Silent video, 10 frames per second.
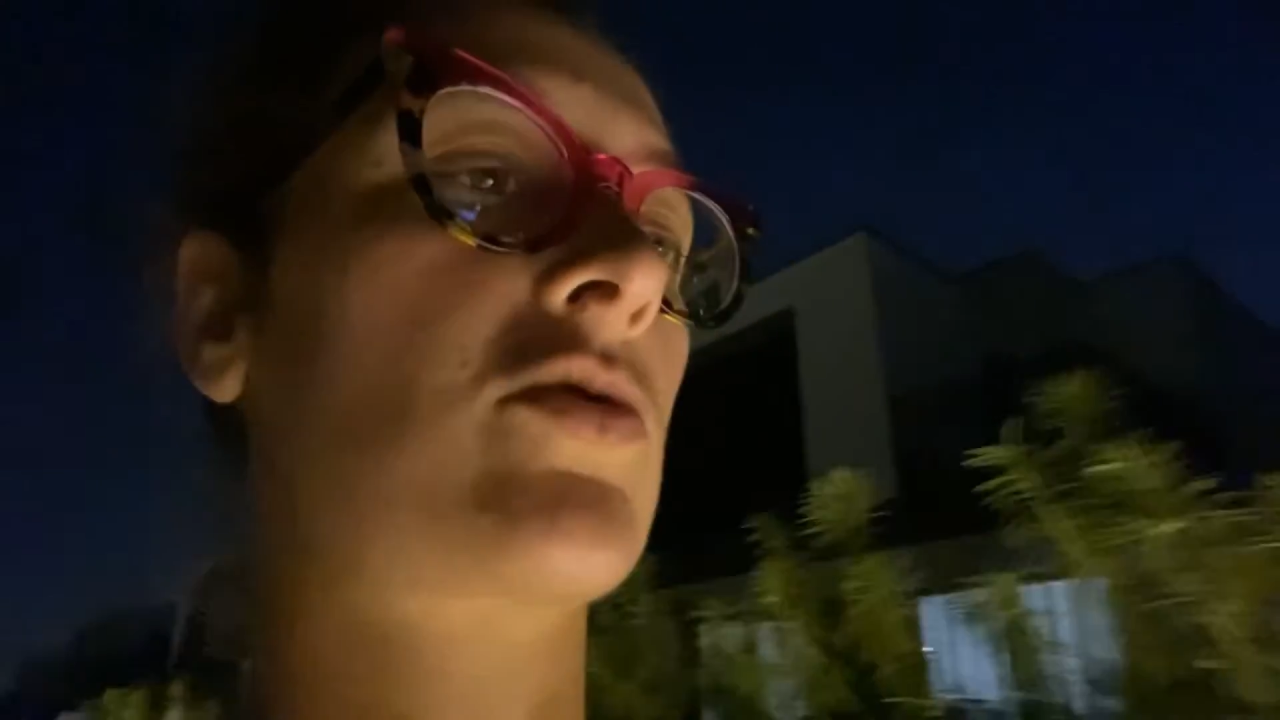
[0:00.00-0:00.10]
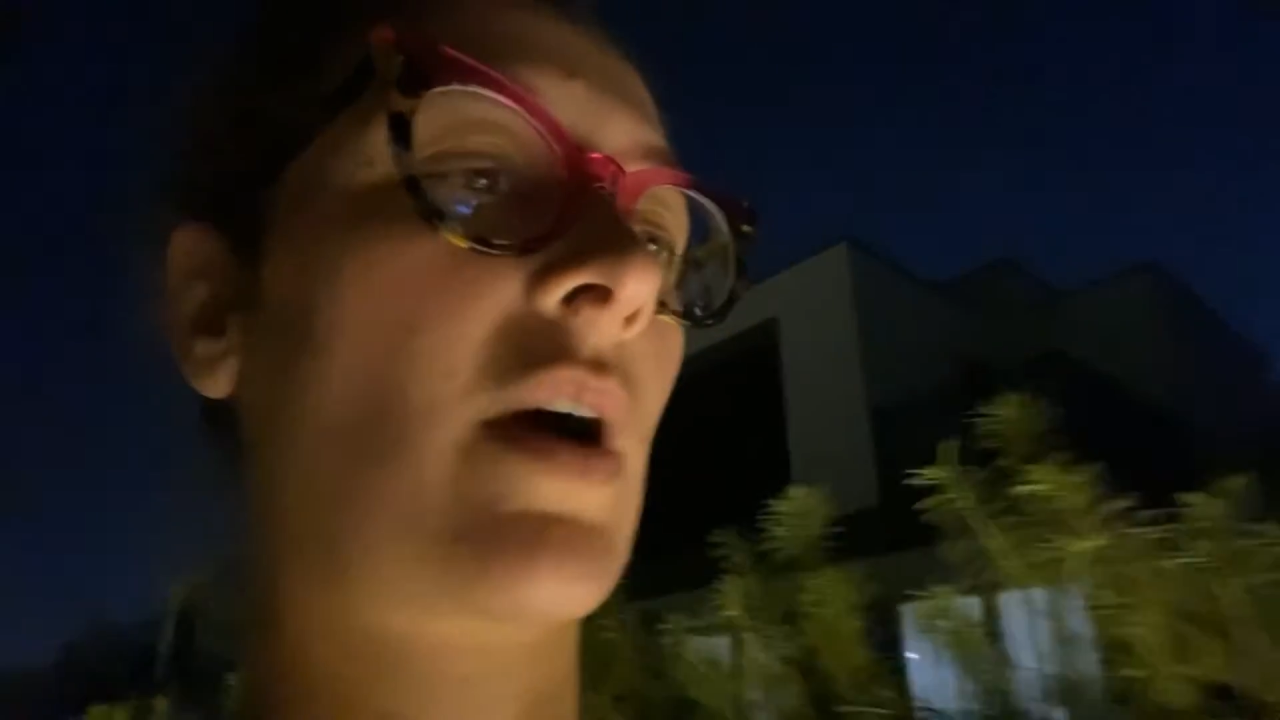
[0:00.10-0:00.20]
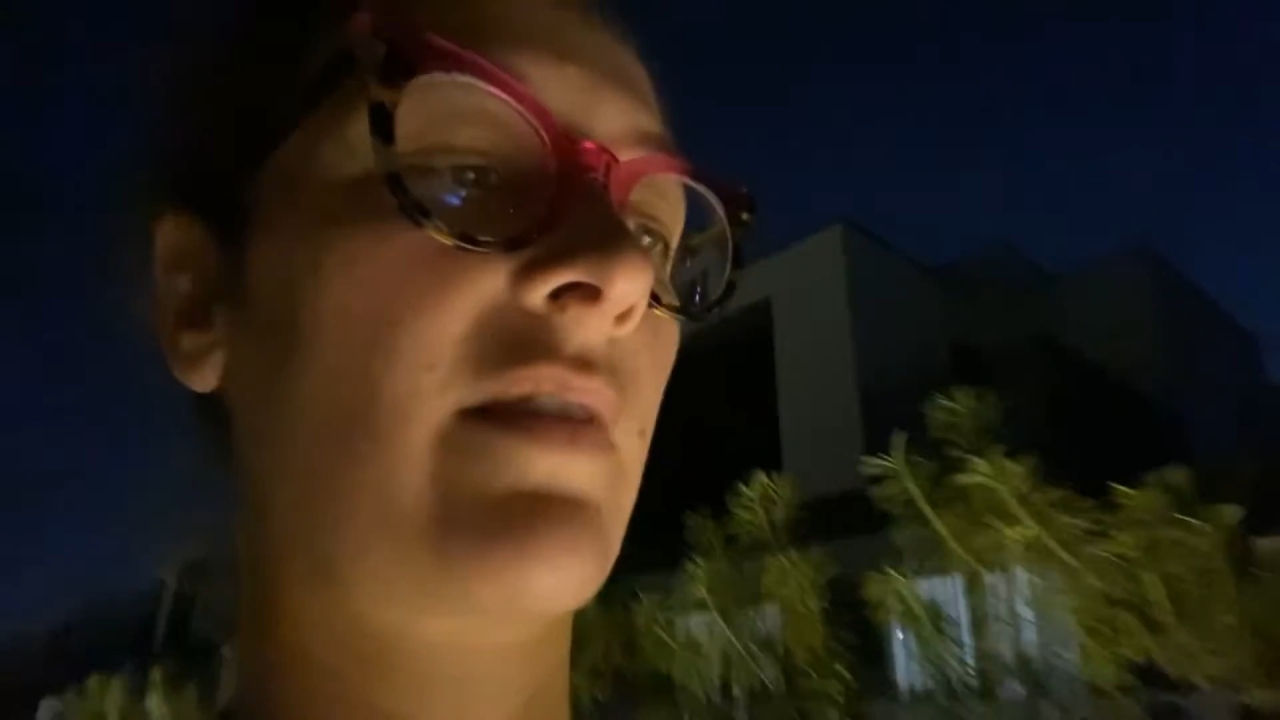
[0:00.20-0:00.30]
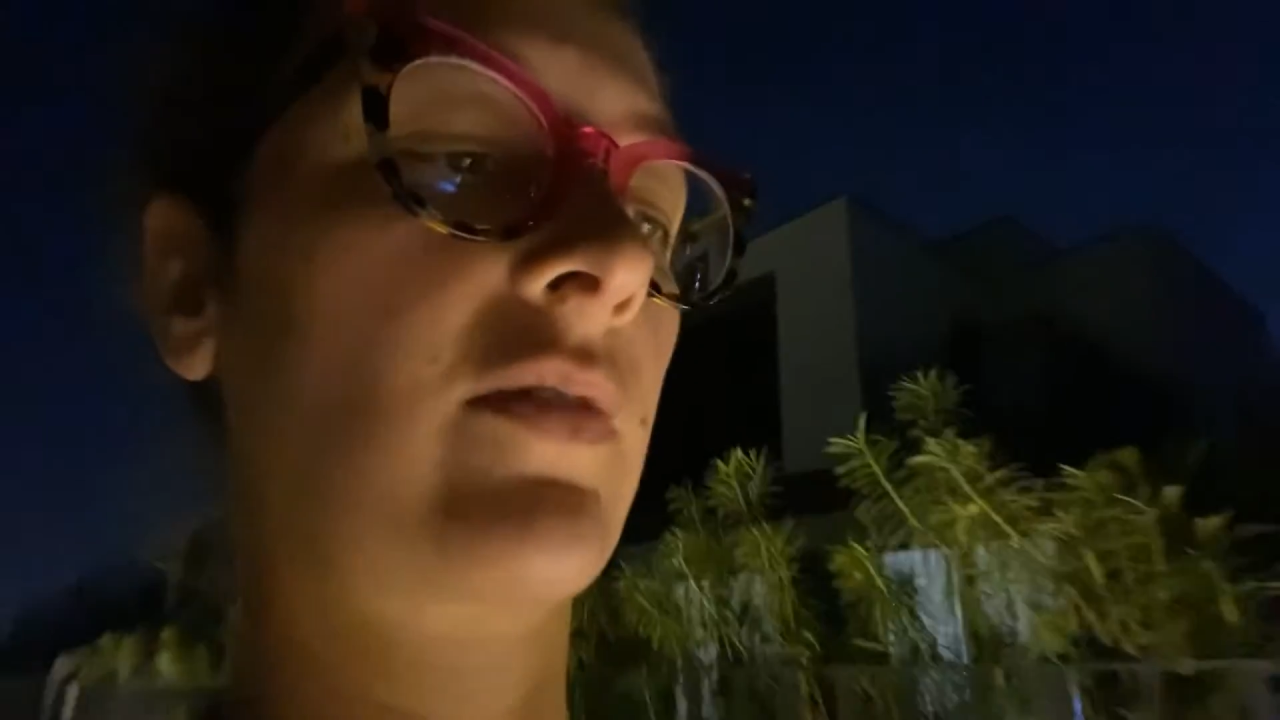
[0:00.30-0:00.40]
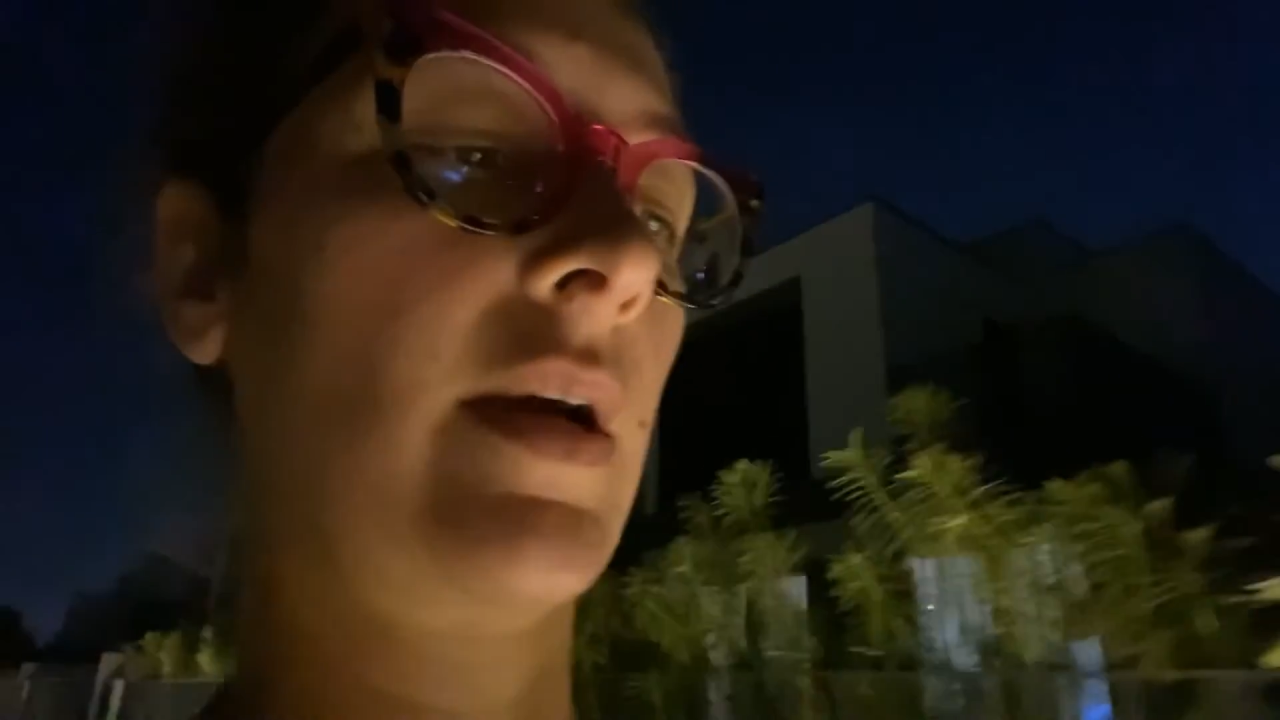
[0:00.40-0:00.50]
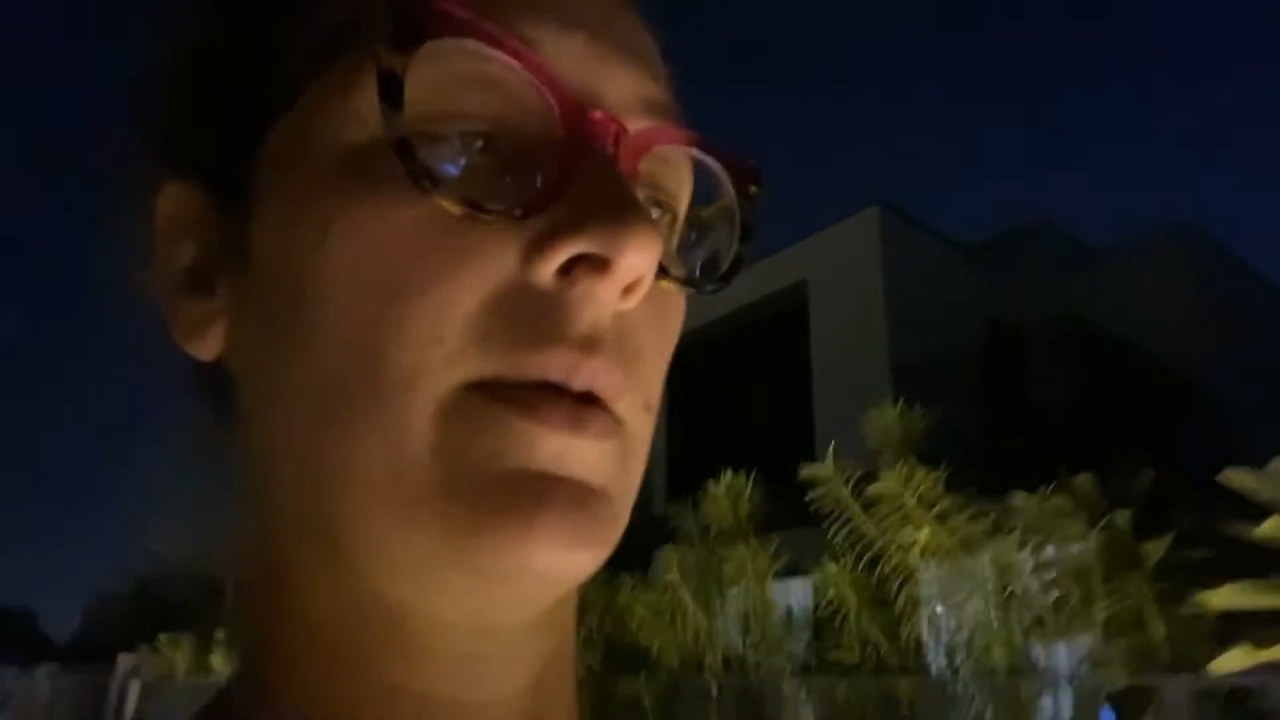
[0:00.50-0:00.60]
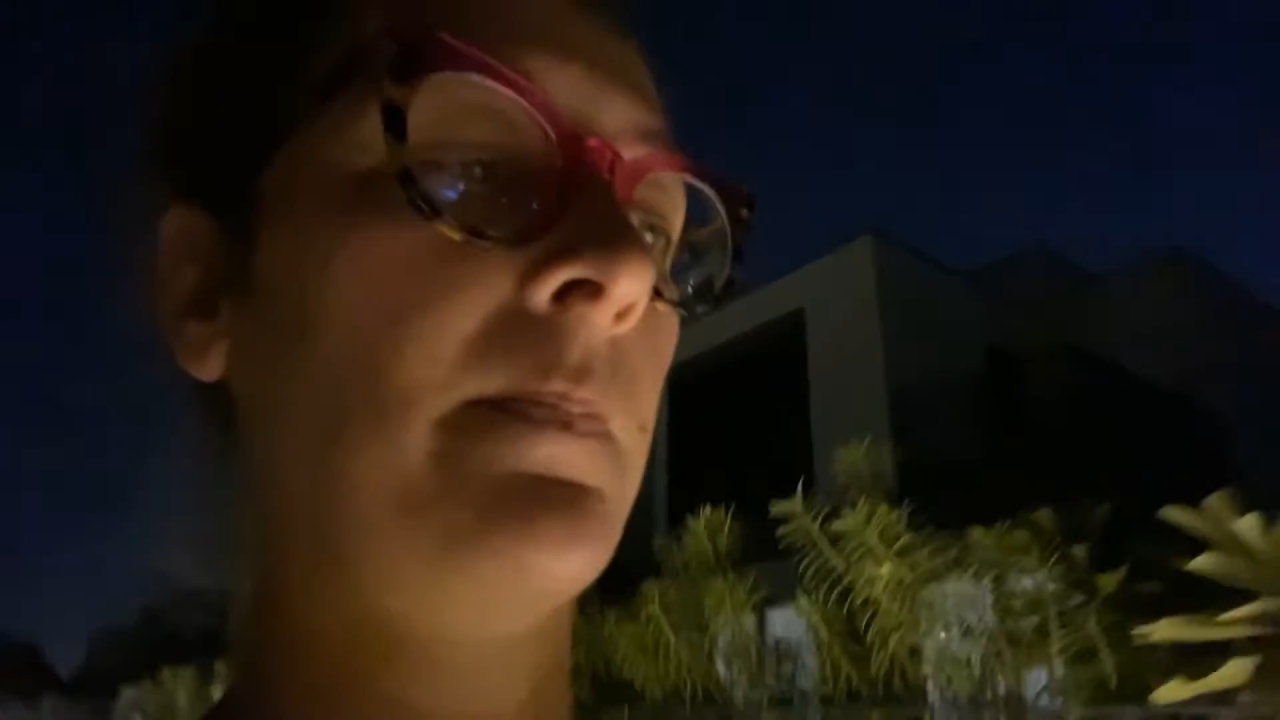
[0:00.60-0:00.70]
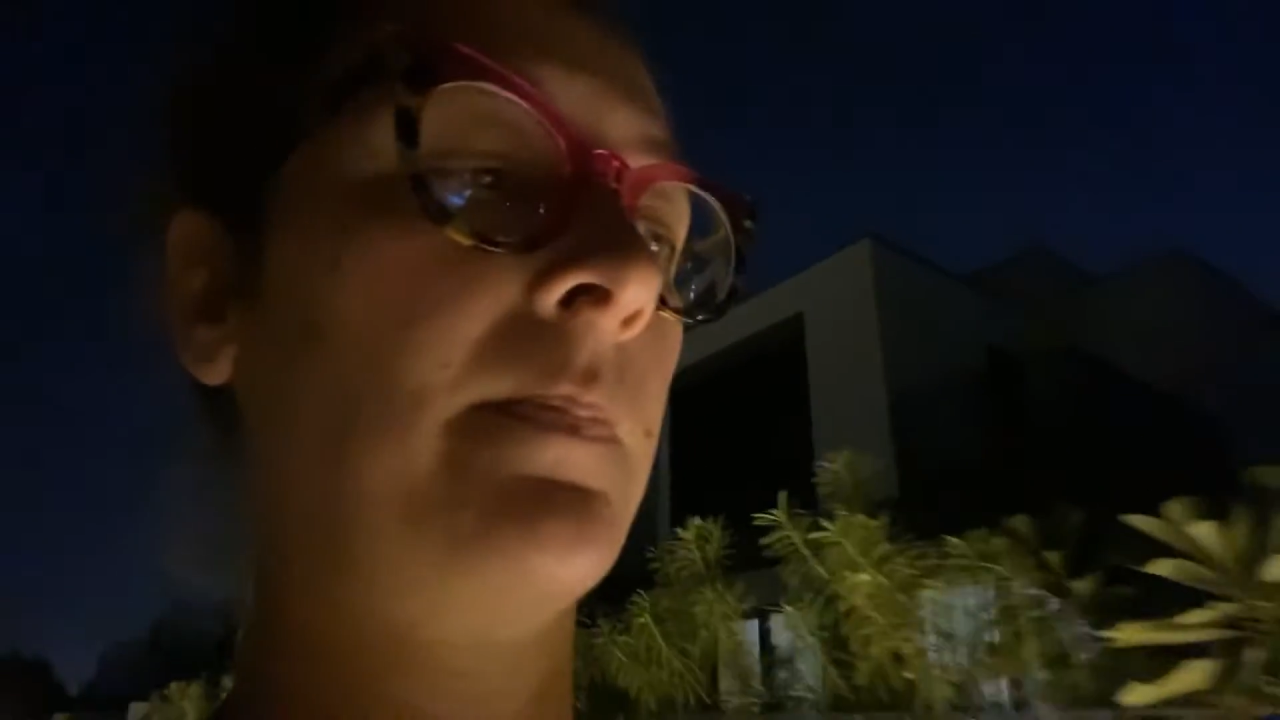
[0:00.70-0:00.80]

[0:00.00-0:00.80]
driveway